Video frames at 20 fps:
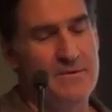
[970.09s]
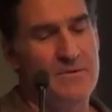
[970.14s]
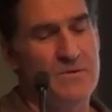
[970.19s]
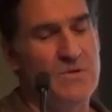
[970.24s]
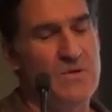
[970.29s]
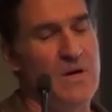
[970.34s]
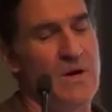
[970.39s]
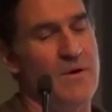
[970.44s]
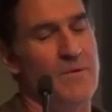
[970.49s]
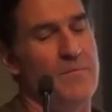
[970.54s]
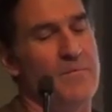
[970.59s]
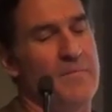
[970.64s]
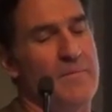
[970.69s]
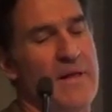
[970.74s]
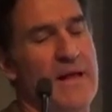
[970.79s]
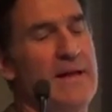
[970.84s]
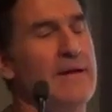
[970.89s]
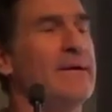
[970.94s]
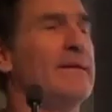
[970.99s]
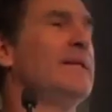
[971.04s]
So,
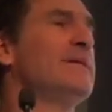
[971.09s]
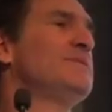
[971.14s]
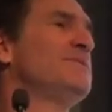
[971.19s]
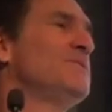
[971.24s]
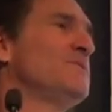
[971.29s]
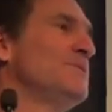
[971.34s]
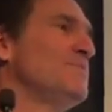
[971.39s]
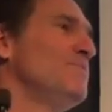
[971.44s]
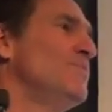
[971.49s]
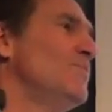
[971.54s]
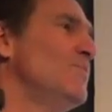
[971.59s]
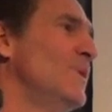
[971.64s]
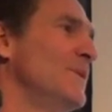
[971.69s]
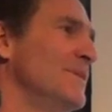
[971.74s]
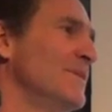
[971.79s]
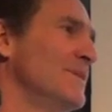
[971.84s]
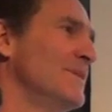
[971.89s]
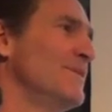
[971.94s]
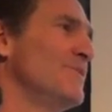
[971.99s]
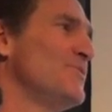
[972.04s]
anyway, that's just
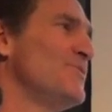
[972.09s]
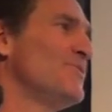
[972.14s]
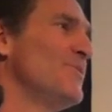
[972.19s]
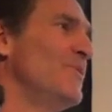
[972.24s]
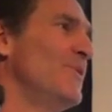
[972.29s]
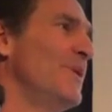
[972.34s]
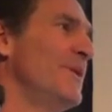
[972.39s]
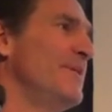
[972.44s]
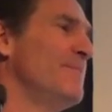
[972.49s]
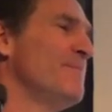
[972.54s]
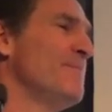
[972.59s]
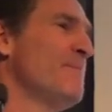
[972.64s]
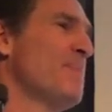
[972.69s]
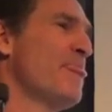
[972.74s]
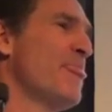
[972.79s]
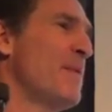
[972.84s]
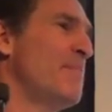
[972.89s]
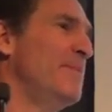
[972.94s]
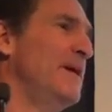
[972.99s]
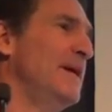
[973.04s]
one little story
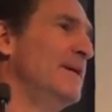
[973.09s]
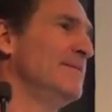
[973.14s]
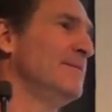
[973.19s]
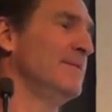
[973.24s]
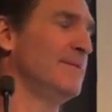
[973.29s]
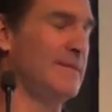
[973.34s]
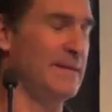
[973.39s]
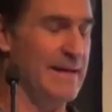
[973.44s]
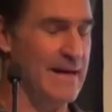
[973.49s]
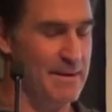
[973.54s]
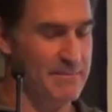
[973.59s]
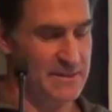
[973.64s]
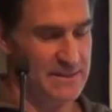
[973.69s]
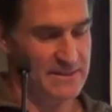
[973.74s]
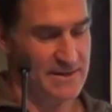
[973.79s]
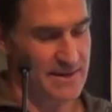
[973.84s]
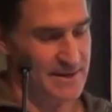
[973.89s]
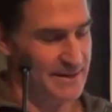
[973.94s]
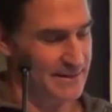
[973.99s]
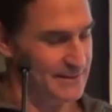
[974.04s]
about the
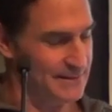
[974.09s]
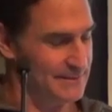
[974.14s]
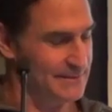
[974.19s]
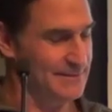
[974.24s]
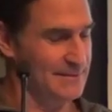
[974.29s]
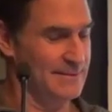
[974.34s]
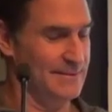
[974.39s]
Amazon.